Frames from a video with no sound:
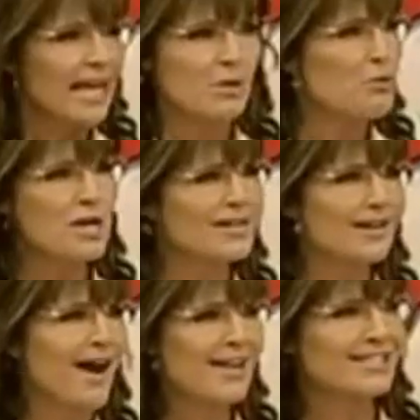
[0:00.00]
It
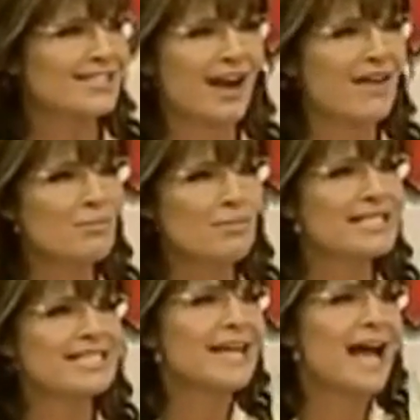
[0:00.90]
wouldn't cost
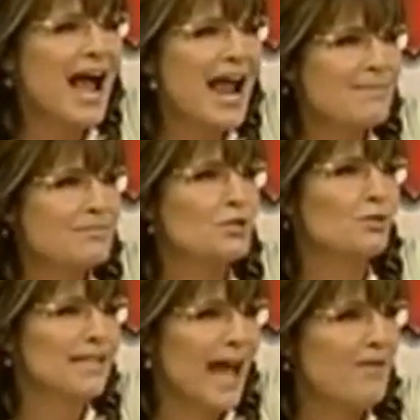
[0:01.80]
government a dime
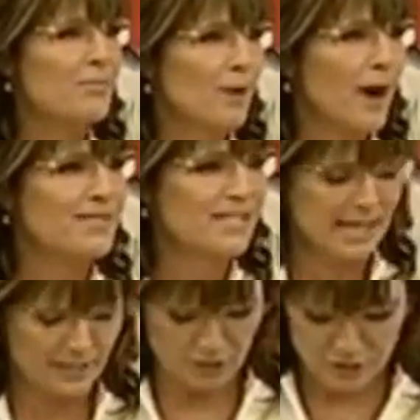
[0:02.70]
to allow the private
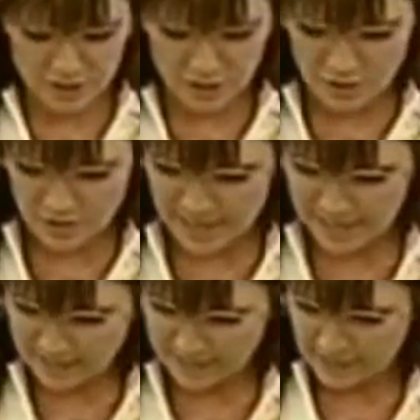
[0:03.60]
sector to do
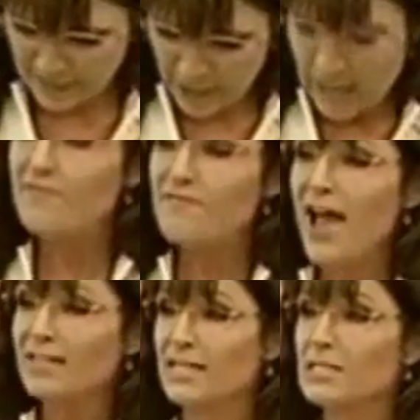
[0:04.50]
these. In
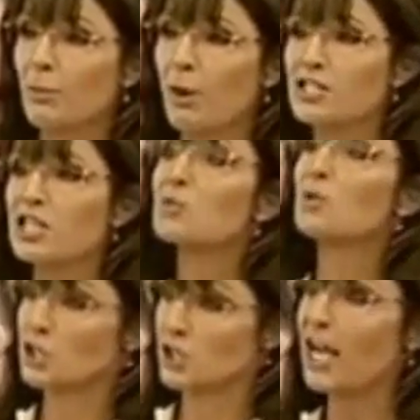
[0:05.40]
fact, these projects
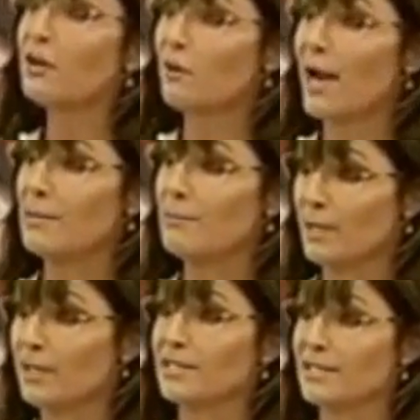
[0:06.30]
will
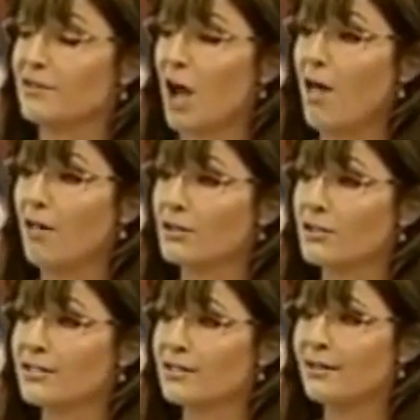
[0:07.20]
generate billions of
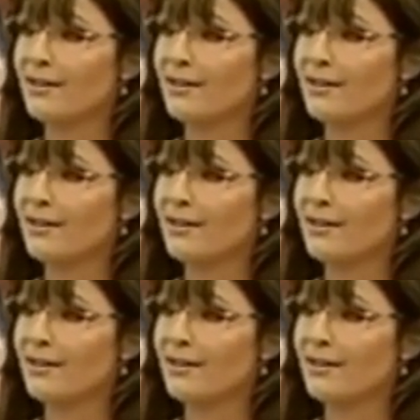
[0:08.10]
dollars.